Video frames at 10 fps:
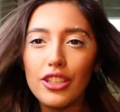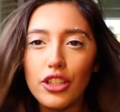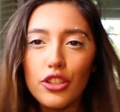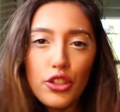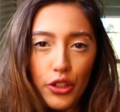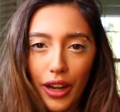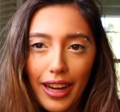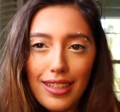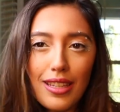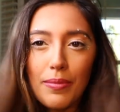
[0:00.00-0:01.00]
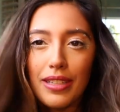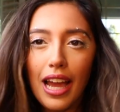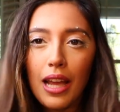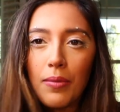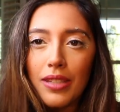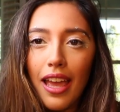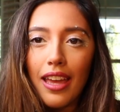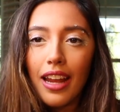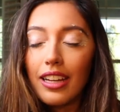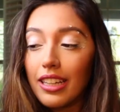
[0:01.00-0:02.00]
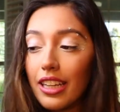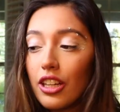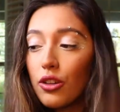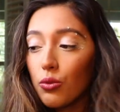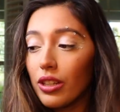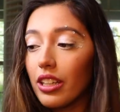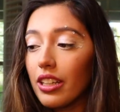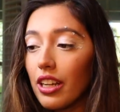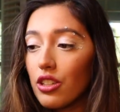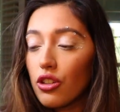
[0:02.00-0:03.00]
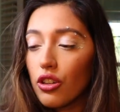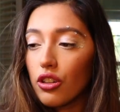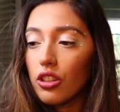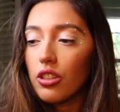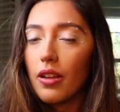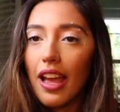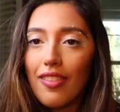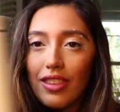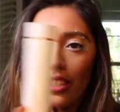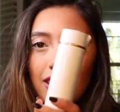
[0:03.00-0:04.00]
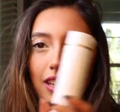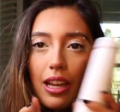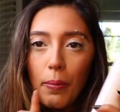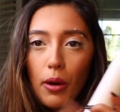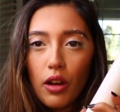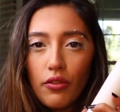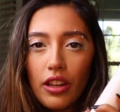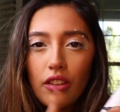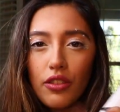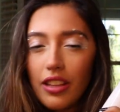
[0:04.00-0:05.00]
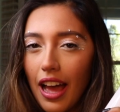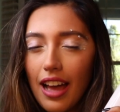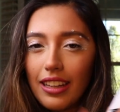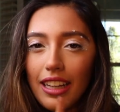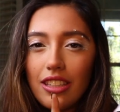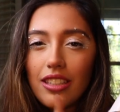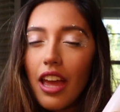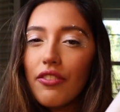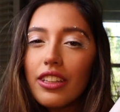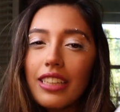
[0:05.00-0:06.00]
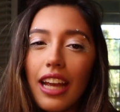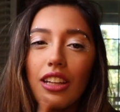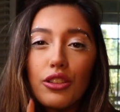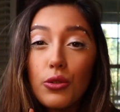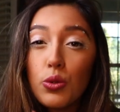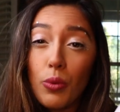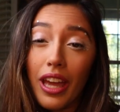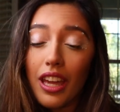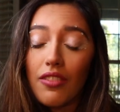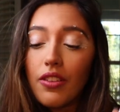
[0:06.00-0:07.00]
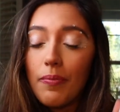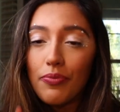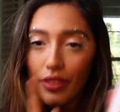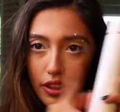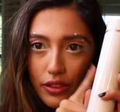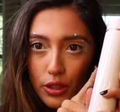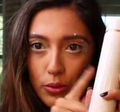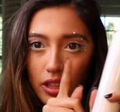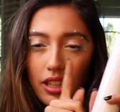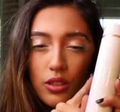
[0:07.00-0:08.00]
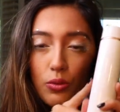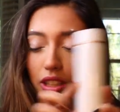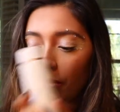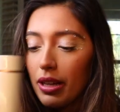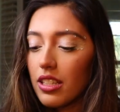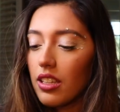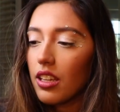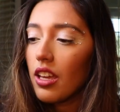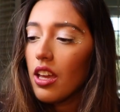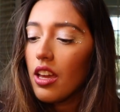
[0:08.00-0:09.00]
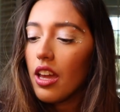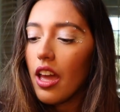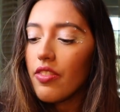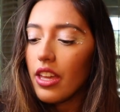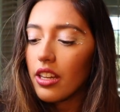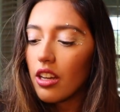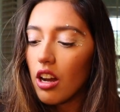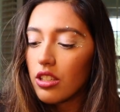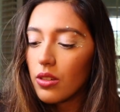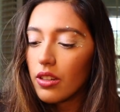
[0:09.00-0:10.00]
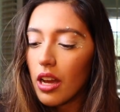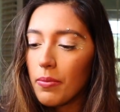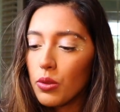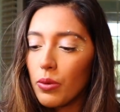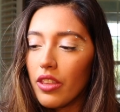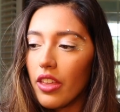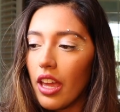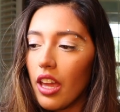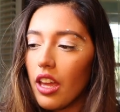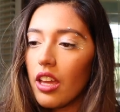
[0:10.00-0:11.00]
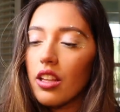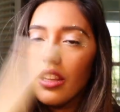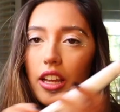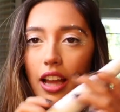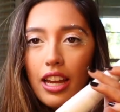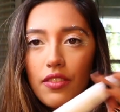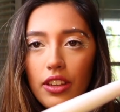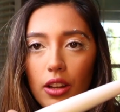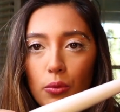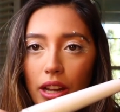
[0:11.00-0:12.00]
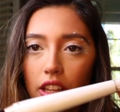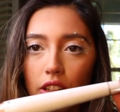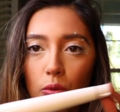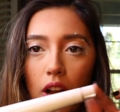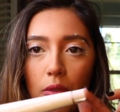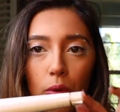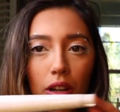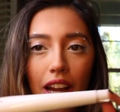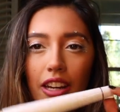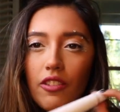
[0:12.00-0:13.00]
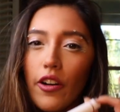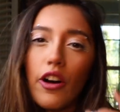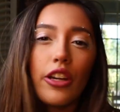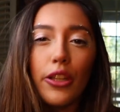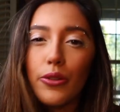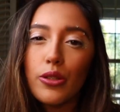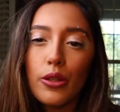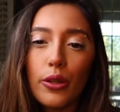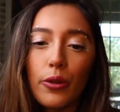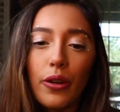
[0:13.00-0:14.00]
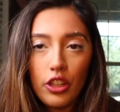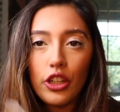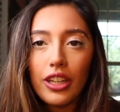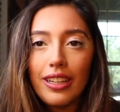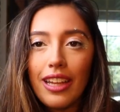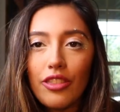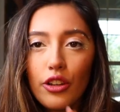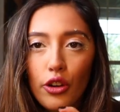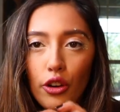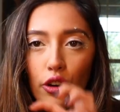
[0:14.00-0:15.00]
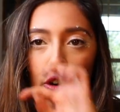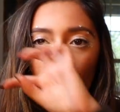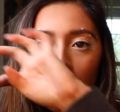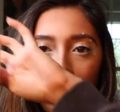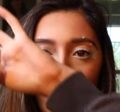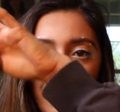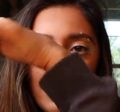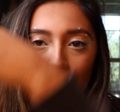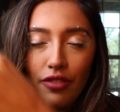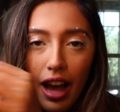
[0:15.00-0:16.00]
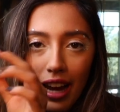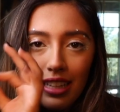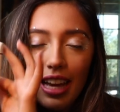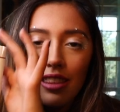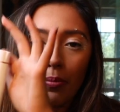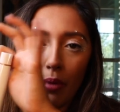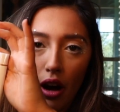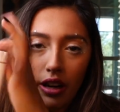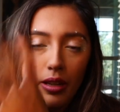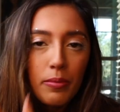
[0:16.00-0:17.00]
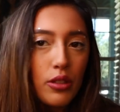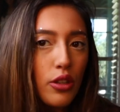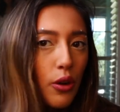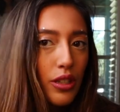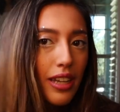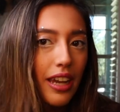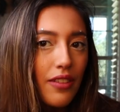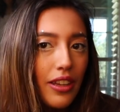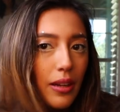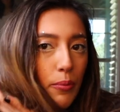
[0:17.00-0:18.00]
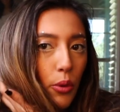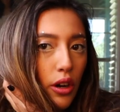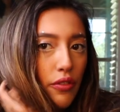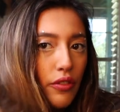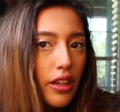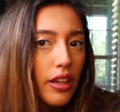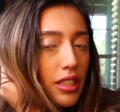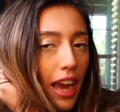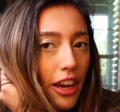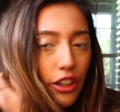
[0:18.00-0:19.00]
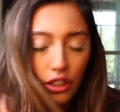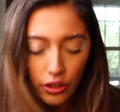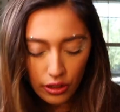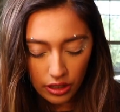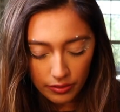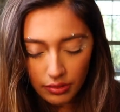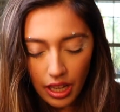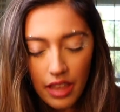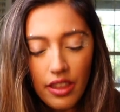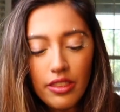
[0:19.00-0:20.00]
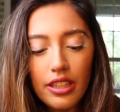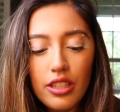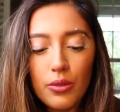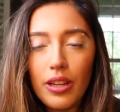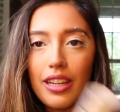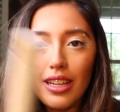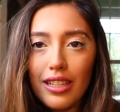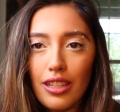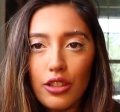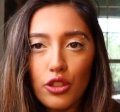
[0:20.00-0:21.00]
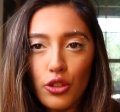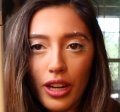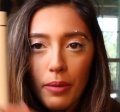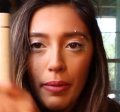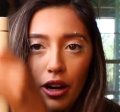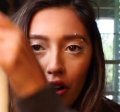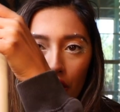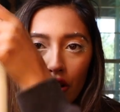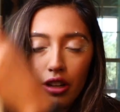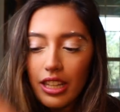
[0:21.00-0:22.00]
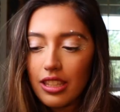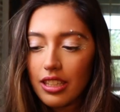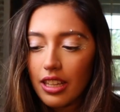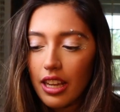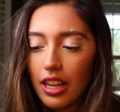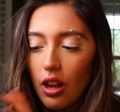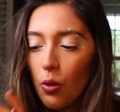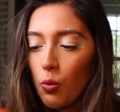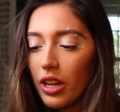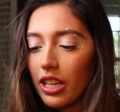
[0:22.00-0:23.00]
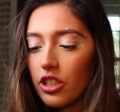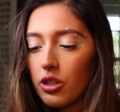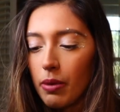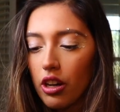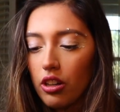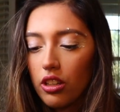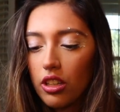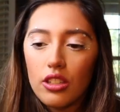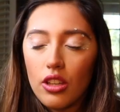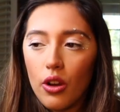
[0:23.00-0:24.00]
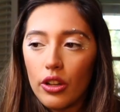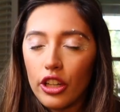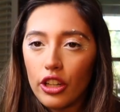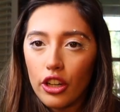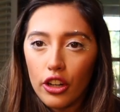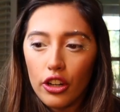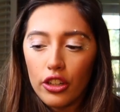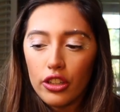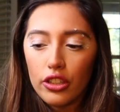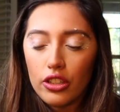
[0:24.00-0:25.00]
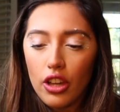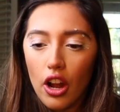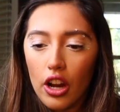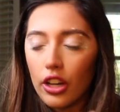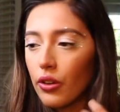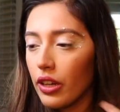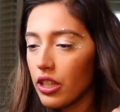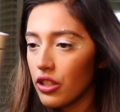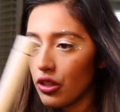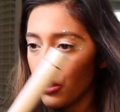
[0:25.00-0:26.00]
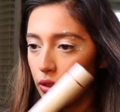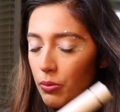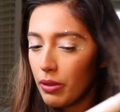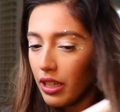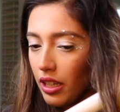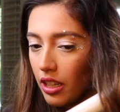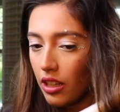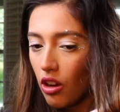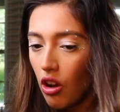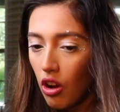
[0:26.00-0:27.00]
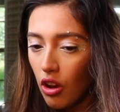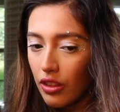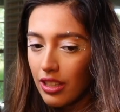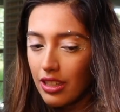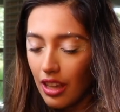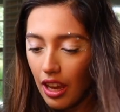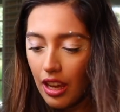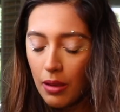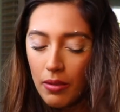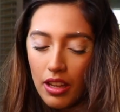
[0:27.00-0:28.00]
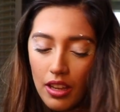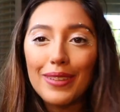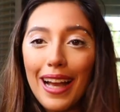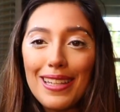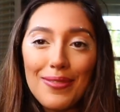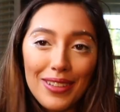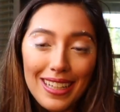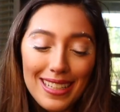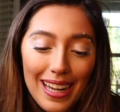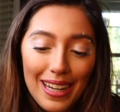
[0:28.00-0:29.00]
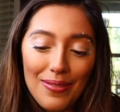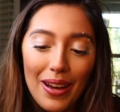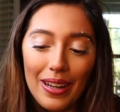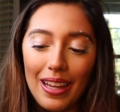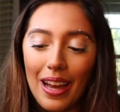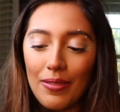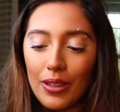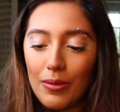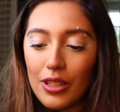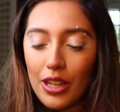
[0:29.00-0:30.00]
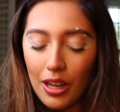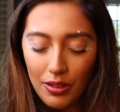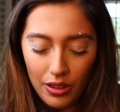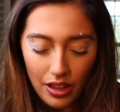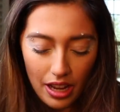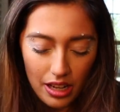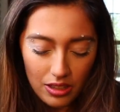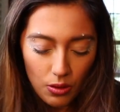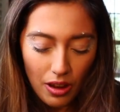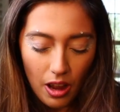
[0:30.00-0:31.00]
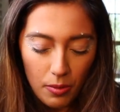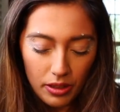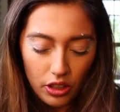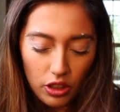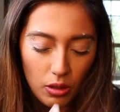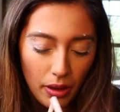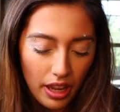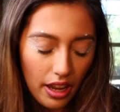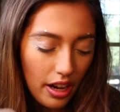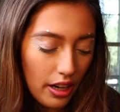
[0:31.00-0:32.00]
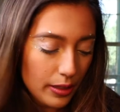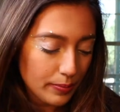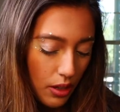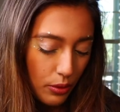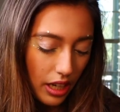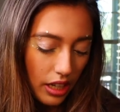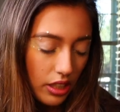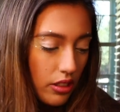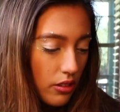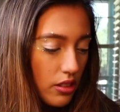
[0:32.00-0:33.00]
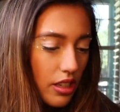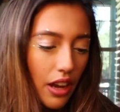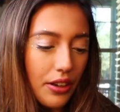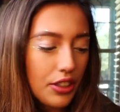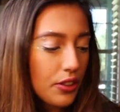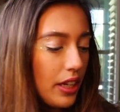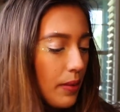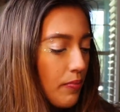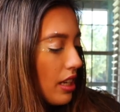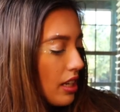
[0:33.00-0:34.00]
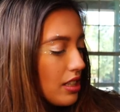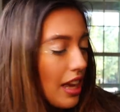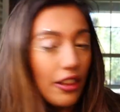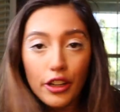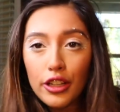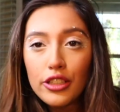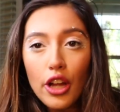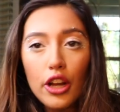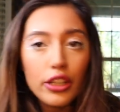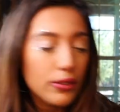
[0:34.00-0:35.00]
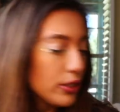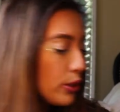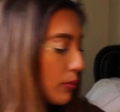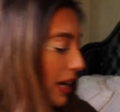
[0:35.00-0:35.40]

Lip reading: it's just straight sometimes, and I need a really nice curl, and this is like perfect for that. Like, it's an everyday loose wave. This one is really amazing. And then it also comes with a, like, kind of like a regular wand, what we're kind of all used to. You're gonna get the curl like defined at the bottom, so it's kind of like a more of a tighter curl. And then this one is a straight barrel. It's a 1-inch barrel, so your curls are going to be all the same. Guys, I'm really excited about it. I'm gonna be sharing with you guys how I'm gonna curl my hair and what I use and how I do it, because I learned on YouTube,